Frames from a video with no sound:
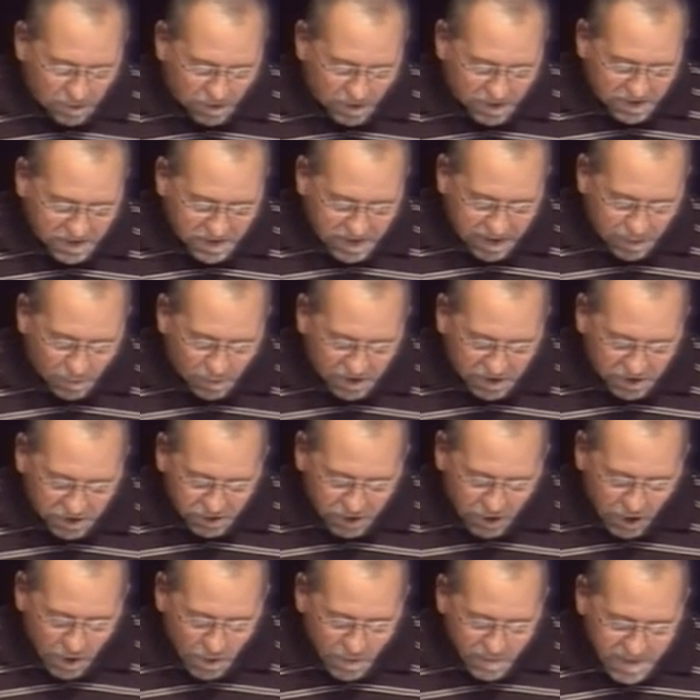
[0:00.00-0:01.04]
because there were
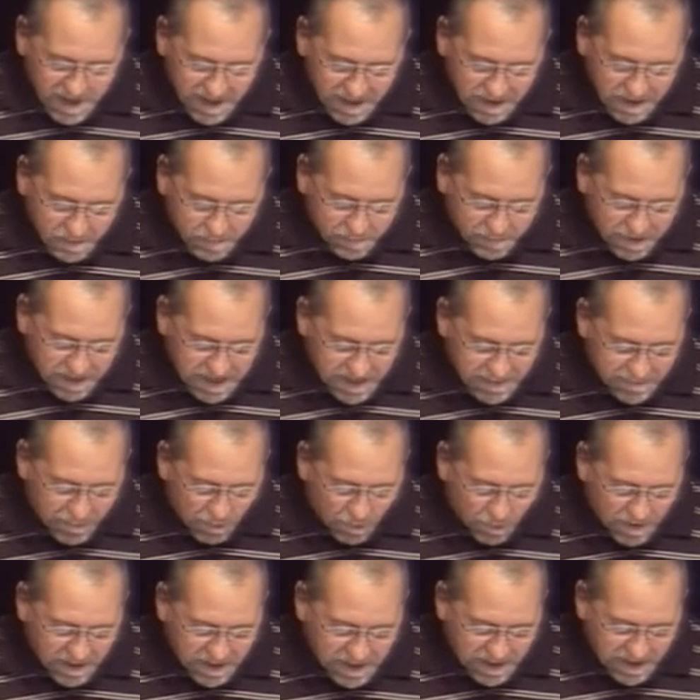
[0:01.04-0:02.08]
so many
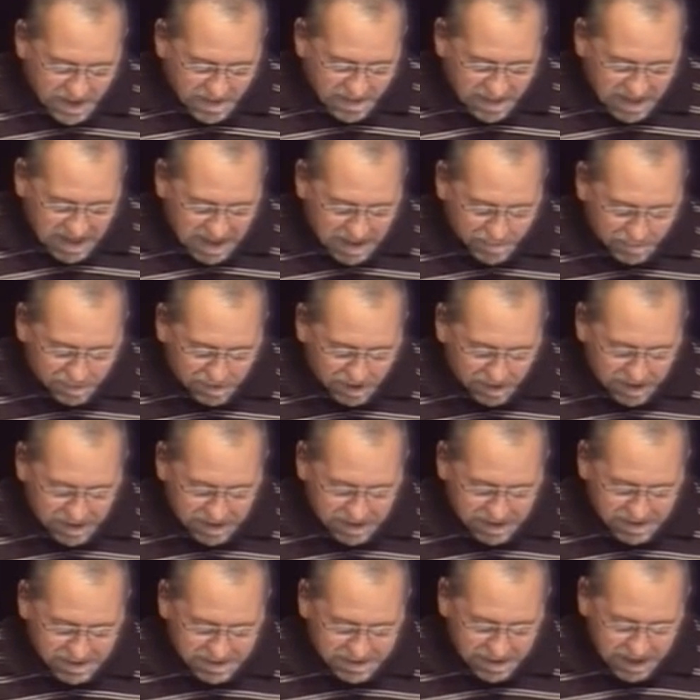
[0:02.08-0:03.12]
people in that
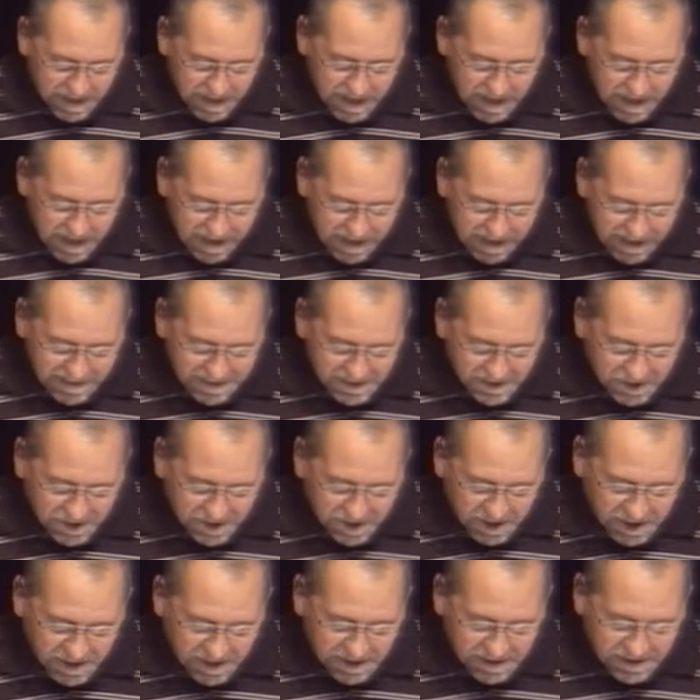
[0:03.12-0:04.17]
place,
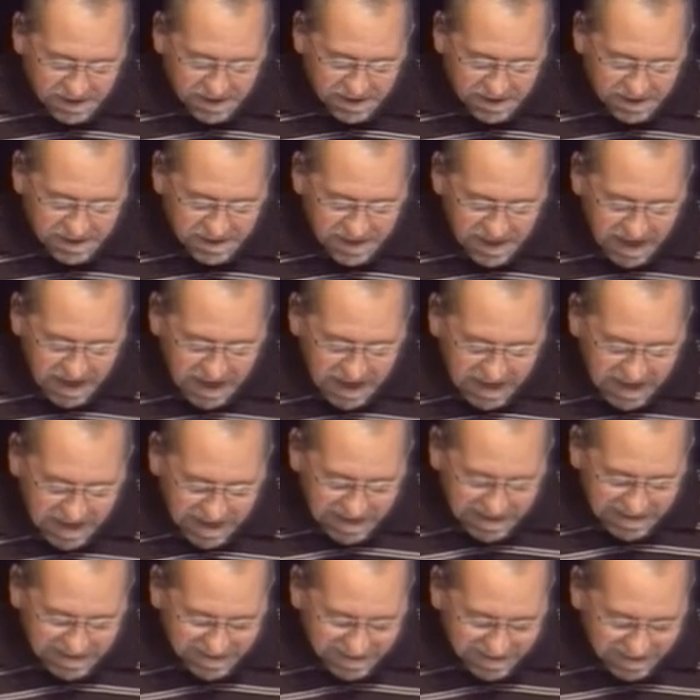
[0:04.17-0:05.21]
and Jesus
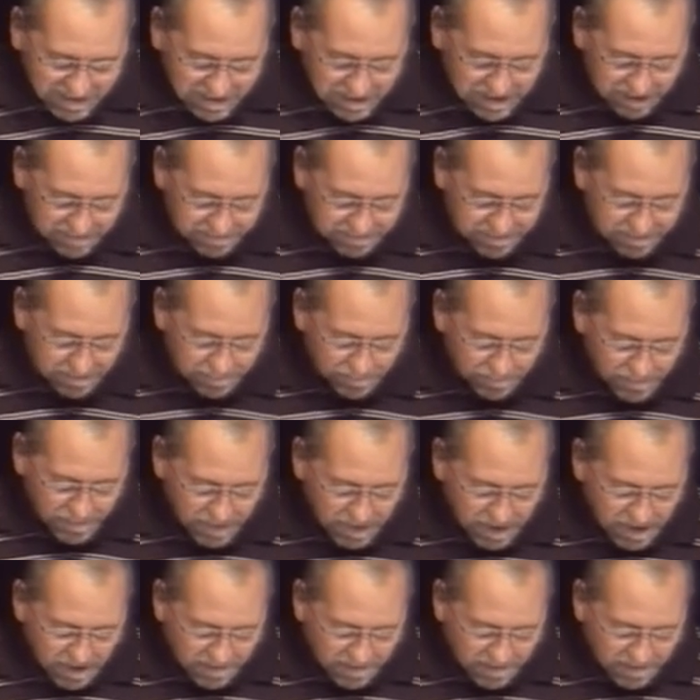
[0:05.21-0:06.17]
had left.